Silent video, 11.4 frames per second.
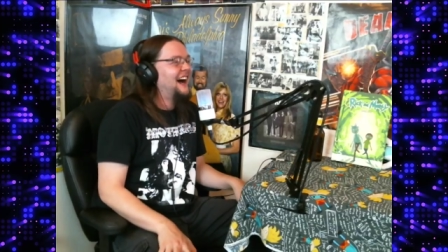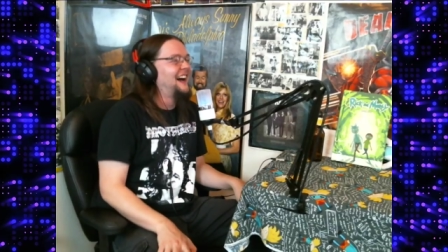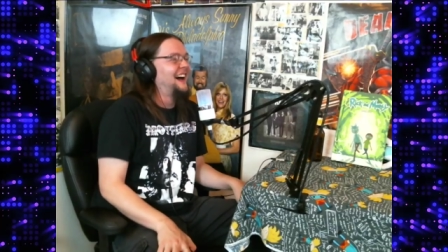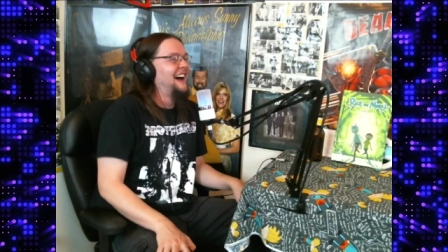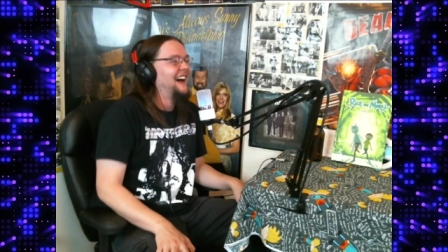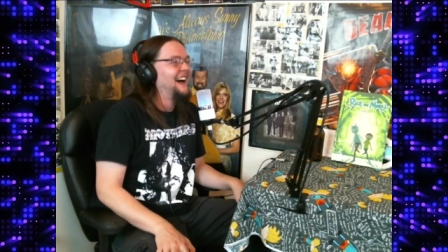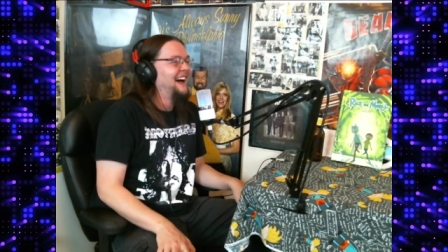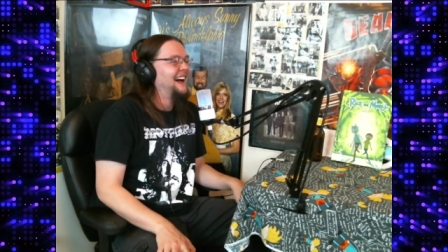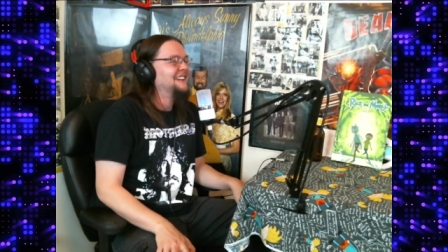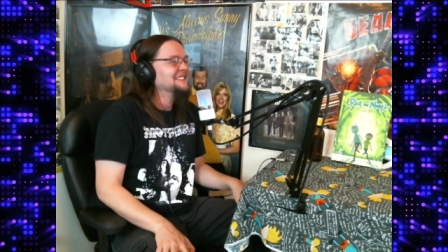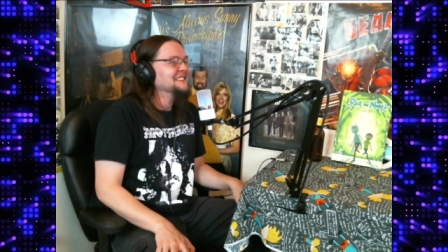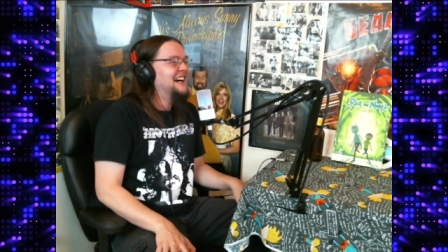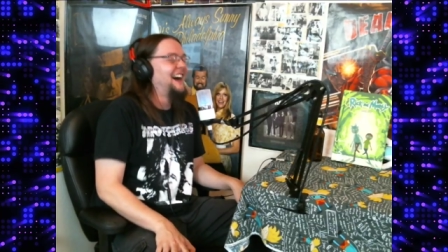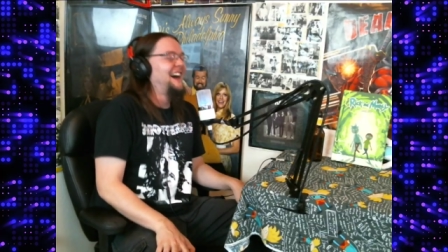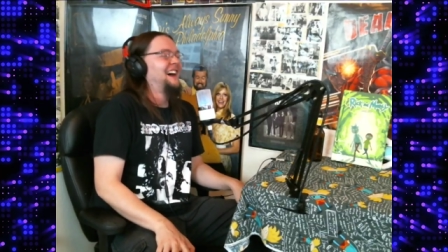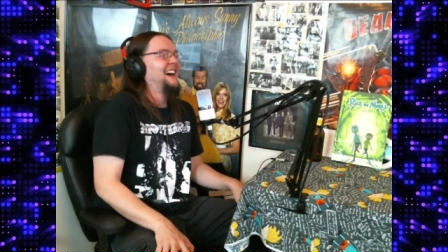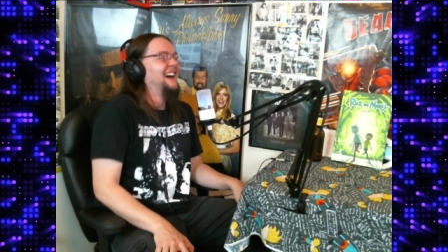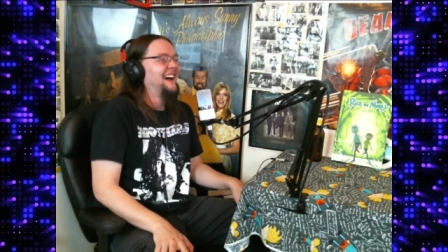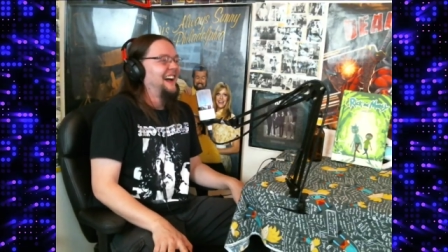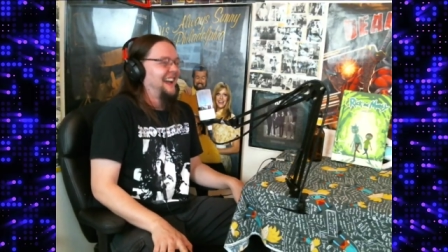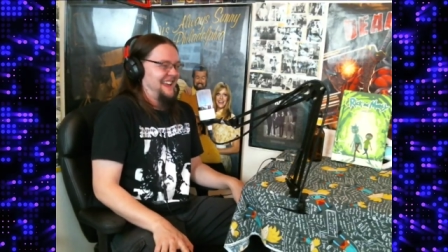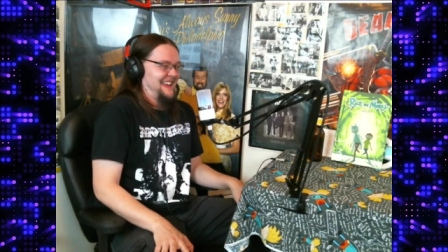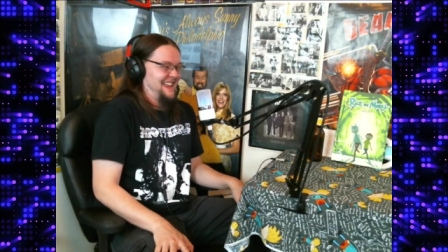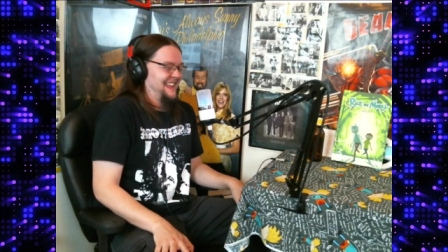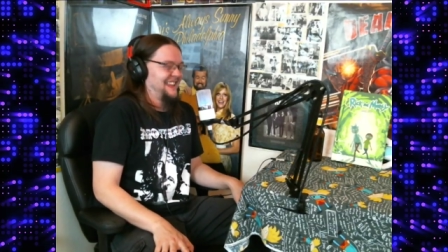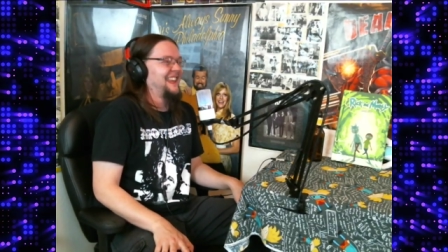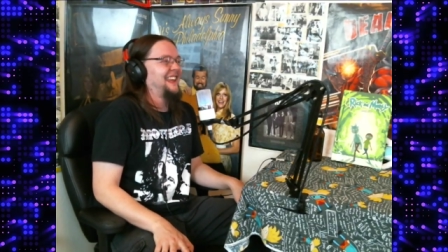It doesn't matter what car you pick me up in.